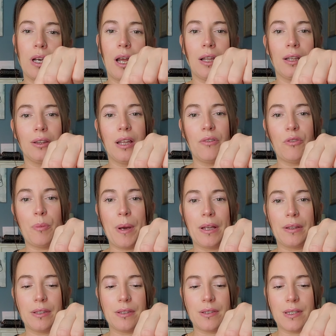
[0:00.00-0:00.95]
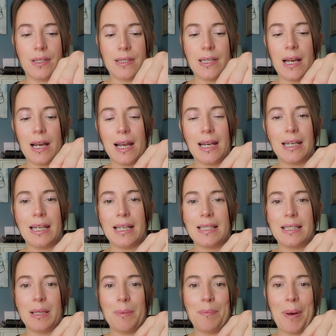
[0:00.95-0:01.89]
I love about this design
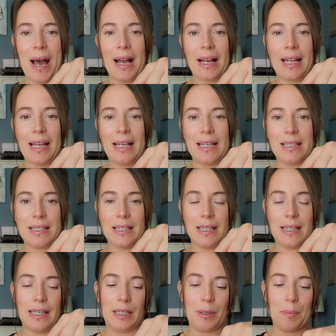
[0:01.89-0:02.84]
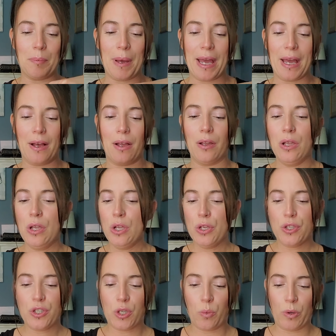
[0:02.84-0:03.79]
is the back has the hidden bail.
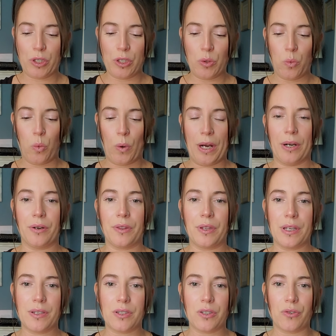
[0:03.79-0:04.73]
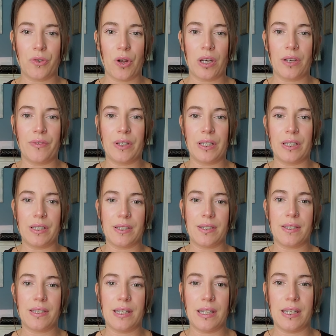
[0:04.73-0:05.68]
So when you wear this, you're not even gonna
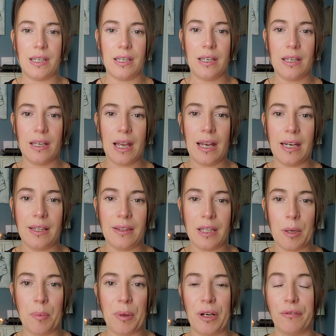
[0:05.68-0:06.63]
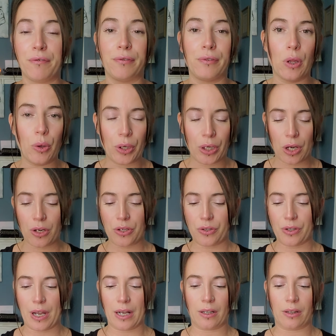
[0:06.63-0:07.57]
see anything but it floating on your
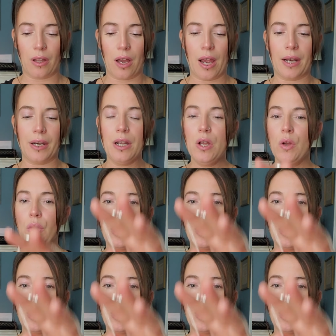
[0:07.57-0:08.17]
neckline.